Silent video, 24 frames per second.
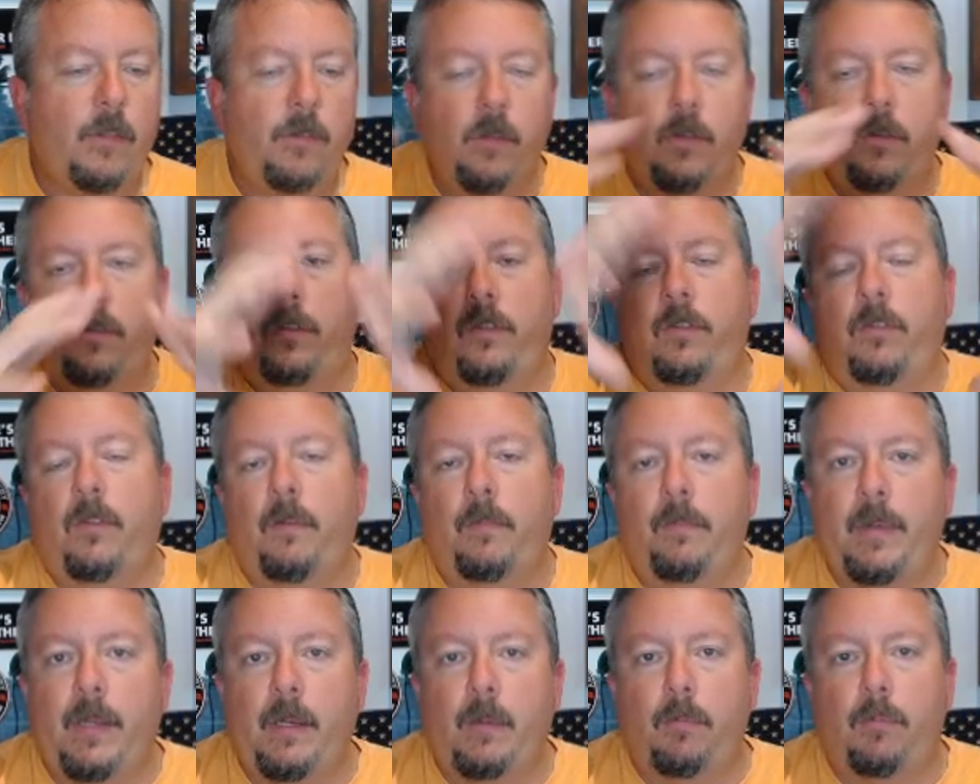this is a
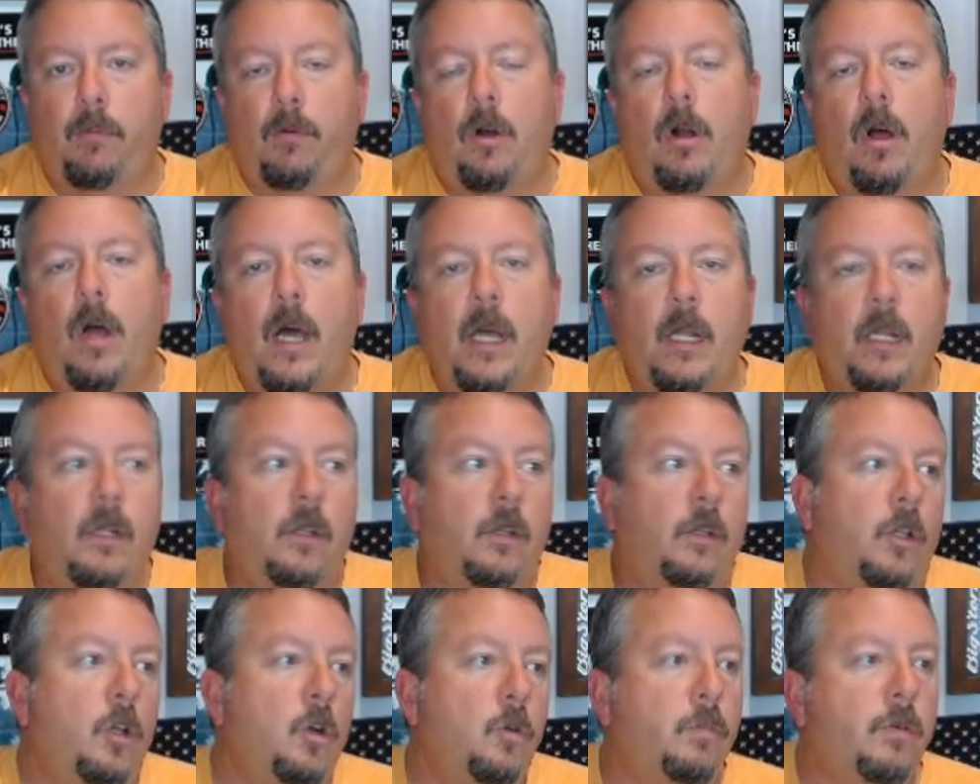big, broad,
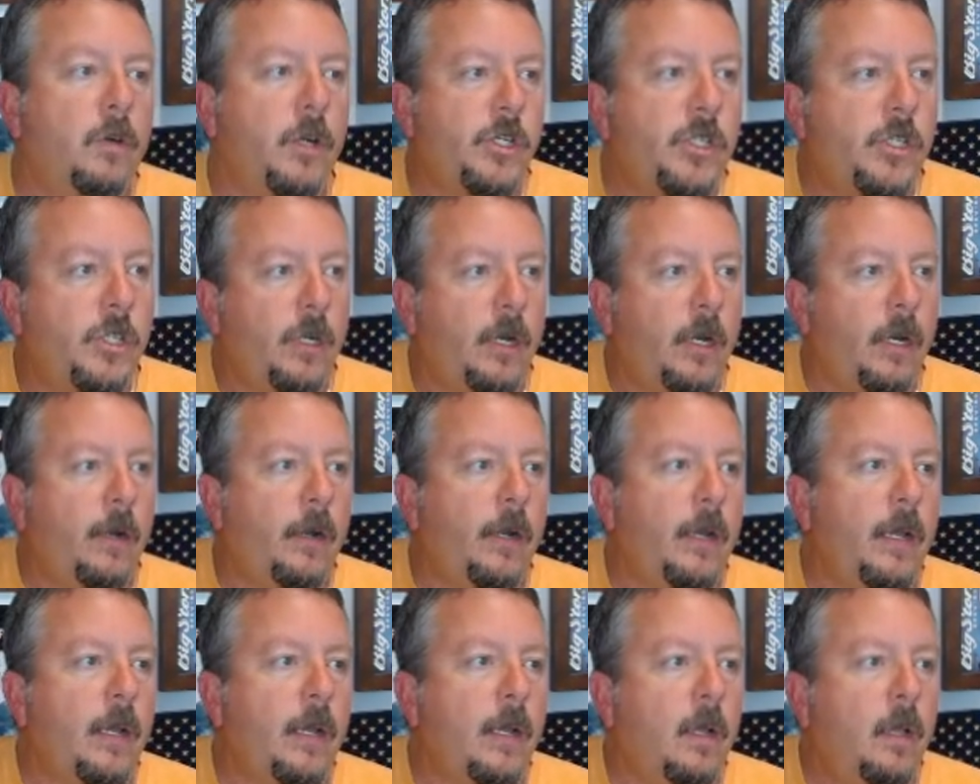low-pressure
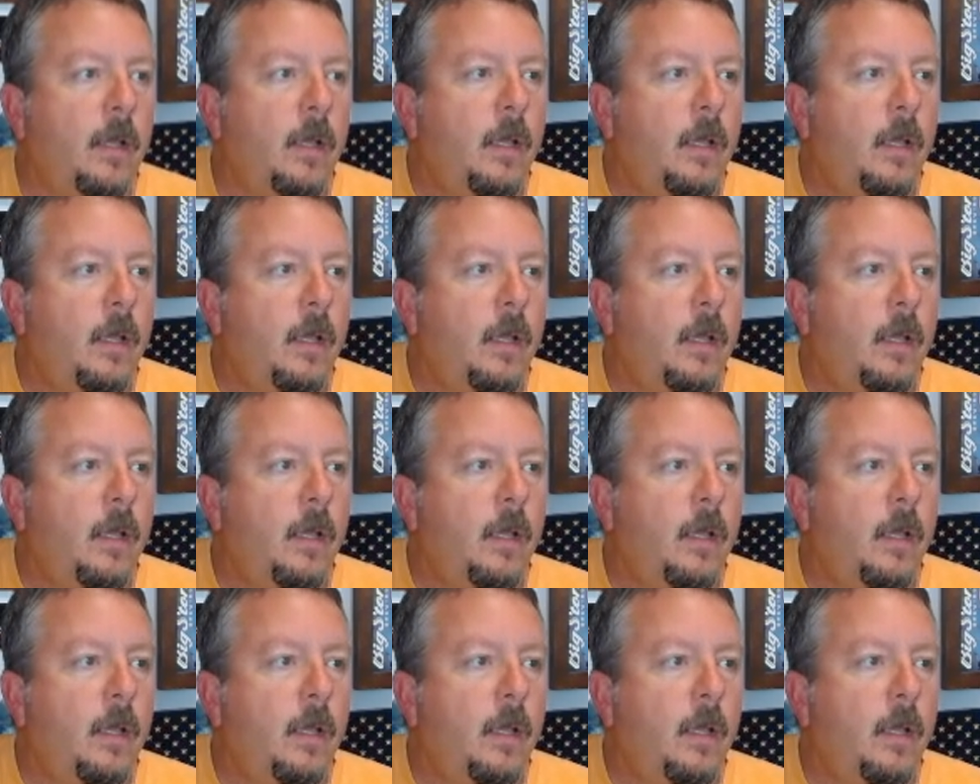area.